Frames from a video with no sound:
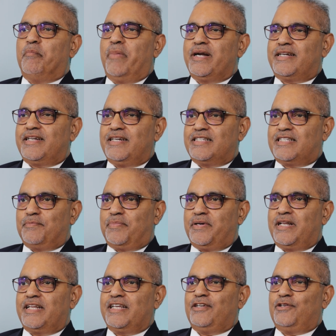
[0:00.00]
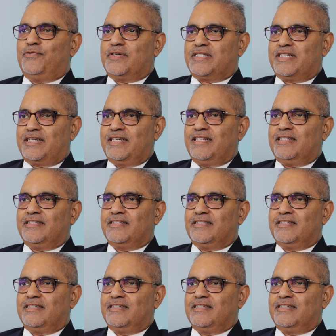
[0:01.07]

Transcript: multidisciplinary university,